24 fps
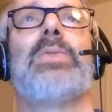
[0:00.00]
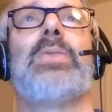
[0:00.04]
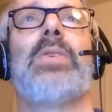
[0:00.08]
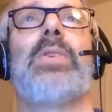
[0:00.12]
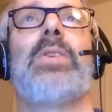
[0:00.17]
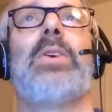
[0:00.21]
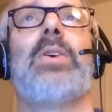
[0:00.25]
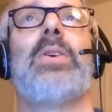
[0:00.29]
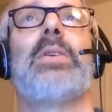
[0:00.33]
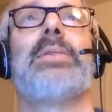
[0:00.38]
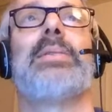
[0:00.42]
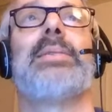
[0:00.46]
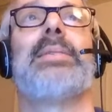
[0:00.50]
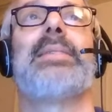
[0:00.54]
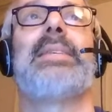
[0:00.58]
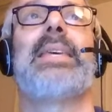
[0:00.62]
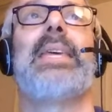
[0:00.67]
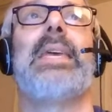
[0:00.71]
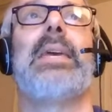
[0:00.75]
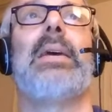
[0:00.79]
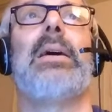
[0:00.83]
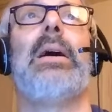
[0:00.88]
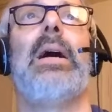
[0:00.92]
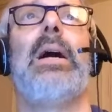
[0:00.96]
So you can
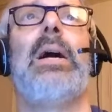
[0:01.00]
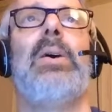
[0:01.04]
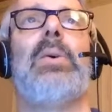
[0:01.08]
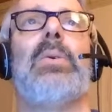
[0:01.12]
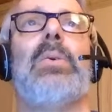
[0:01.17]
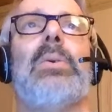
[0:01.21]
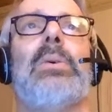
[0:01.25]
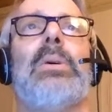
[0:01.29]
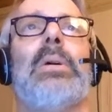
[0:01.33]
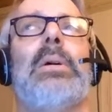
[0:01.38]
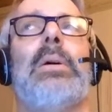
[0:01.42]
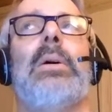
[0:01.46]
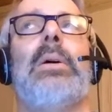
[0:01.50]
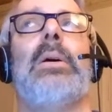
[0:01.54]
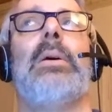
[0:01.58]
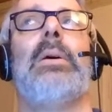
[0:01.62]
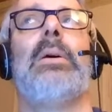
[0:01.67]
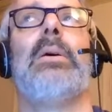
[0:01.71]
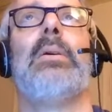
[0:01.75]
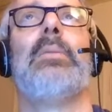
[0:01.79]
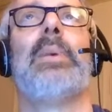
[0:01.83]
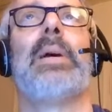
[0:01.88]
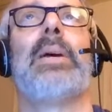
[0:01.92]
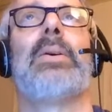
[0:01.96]
see, oh
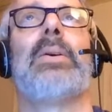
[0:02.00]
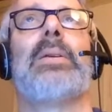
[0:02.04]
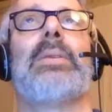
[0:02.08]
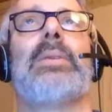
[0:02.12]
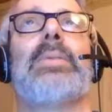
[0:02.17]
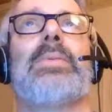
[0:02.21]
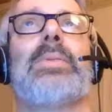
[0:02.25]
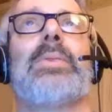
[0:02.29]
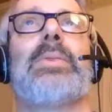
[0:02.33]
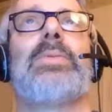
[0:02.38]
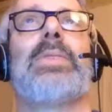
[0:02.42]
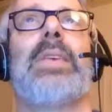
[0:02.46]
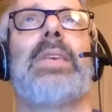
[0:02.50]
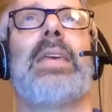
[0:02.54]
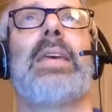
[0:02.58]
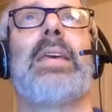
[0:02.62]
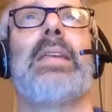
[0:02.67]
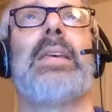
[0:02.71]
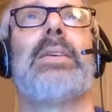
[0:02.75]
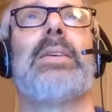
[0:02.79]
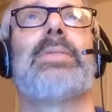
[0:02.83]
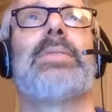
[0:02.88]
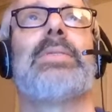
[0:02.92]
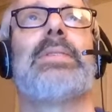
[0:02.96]
my goodness, there's the
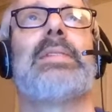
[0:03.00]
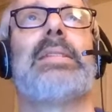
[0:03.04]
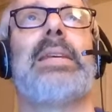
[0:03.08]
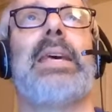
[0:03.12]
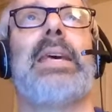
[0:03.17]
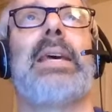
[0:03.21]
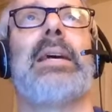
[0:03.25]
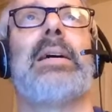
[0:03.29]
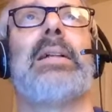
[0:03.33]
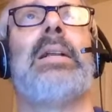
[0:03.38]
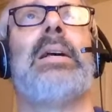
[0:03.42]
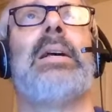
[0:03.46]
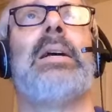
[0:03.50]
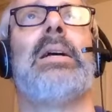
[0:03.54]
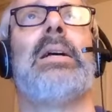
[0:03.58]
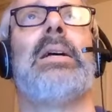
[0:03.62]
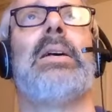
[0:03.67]
hideous detail.